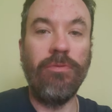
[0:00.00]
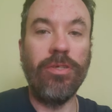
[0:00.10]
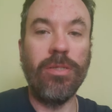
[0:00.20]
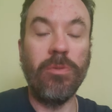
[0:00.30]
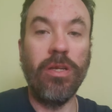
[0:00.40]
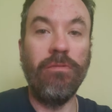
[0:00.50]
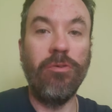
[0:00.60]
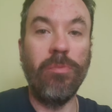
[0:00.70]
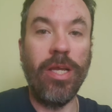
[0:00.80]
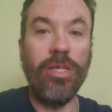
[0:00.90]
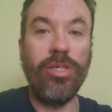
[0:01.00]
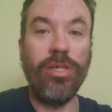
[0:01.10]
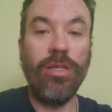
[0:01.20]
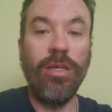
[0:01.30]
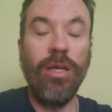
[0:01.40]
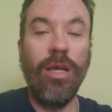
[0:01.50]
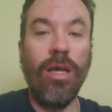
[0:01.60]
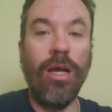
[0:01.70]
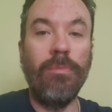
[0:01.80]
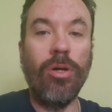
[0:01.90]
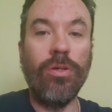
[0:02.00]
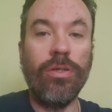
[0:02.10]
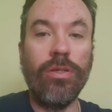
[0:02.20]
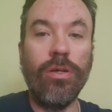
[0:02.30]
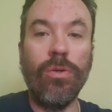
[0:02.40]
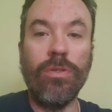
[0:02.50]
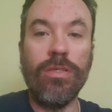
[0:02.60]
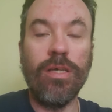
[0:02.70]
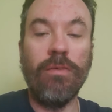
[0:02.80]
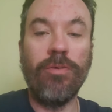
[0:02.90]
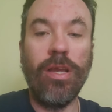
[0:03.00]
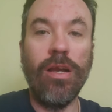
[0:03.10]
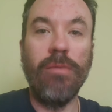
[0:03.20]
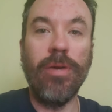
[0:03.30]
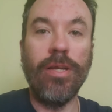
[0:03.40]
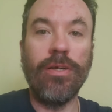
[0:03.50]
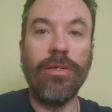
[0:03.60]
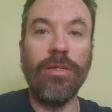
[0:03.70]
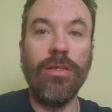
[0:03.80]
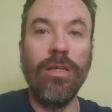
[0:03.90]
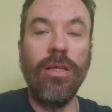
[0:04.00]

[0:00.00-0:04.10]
some good information about your own self-care and medical,